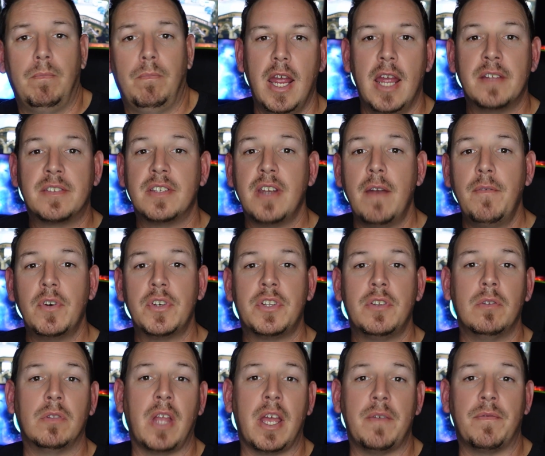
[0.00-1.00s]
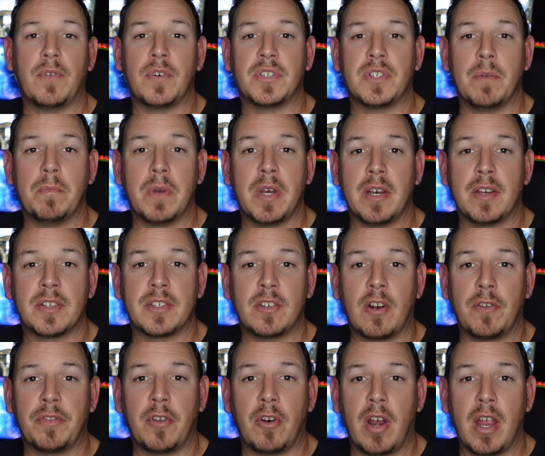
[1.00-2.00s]
It's never too late for somebody to
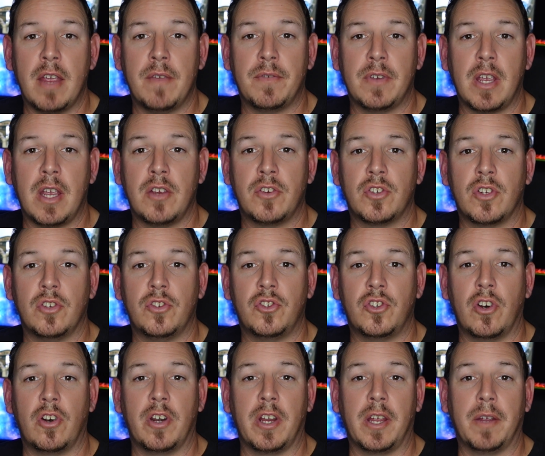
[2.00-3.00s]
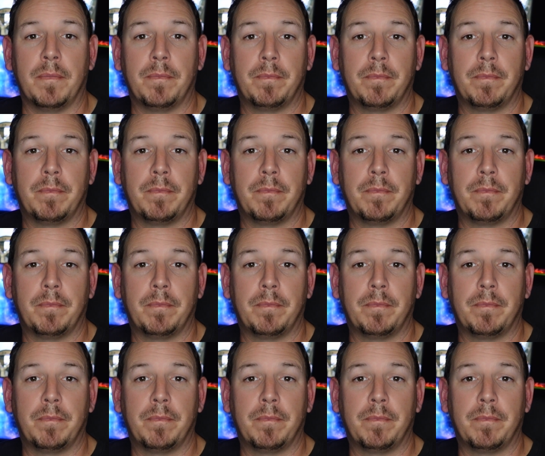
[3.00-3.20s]
start their aviation journey.